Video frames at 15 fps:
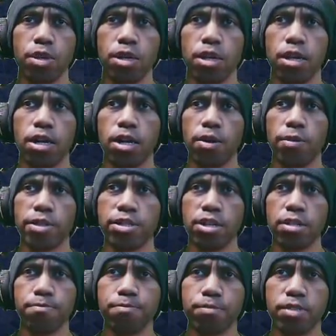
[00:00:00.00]
what's
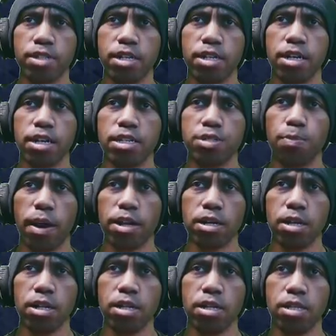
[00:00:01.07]
it called?
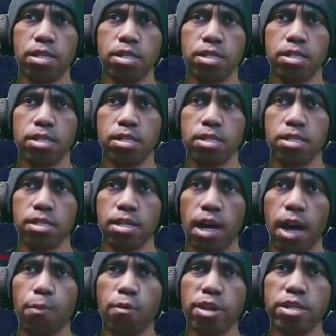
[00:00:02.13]
Sparkle.
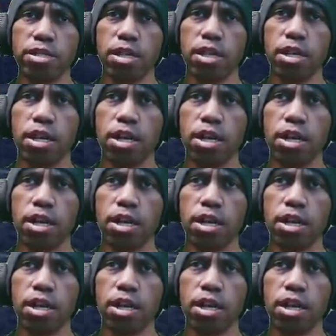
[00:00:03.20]
I'm quite